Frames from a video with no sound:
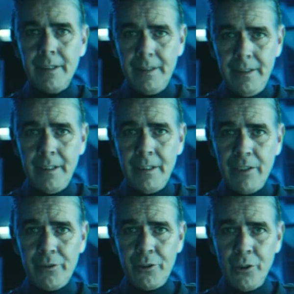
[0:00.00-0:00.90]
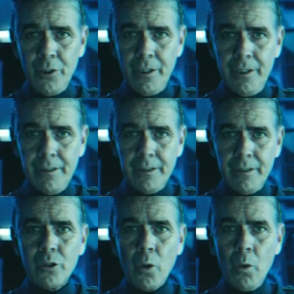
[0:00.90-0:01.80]
with the Inners and the new
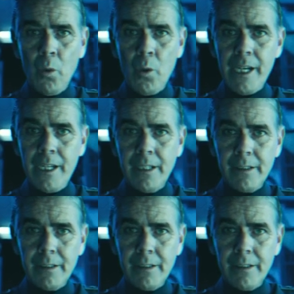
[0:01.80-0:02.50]
peace treaty that